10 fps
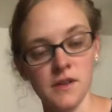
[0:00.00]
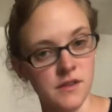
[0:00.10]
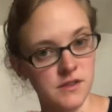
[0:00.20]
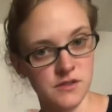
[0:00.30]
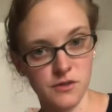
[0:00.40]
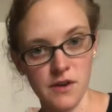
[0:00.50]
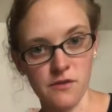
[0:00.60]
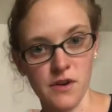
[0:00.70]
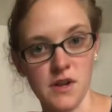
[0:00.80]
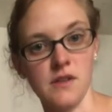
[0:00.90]
this is great
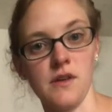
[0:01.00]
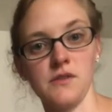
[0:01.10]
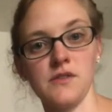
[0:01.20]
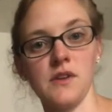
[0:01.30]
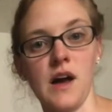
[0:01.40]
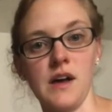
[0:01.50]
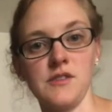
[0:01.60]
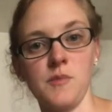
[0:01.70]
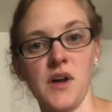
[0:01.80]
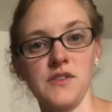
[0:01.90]
for any of those
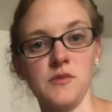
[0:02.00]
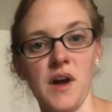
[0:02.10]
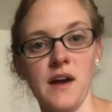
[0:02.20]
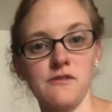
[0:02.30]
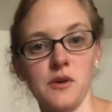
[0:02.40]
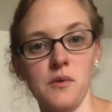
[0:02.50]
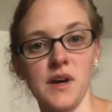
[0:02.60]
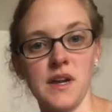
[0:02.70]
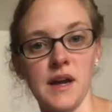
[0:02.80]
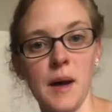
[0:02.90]
spots you might have trouble
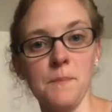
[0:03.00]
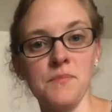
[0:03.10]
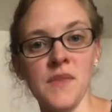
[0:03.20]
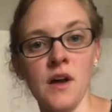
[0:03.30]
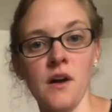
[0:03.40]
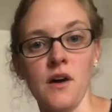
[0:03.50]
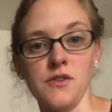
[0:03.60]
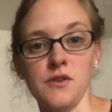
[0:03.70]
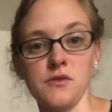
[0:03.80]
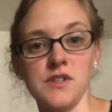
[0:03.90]
getting up.
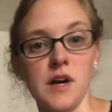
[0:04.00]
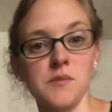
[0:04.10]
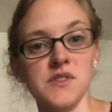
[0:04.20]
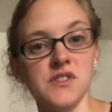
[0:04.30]
Also tubs,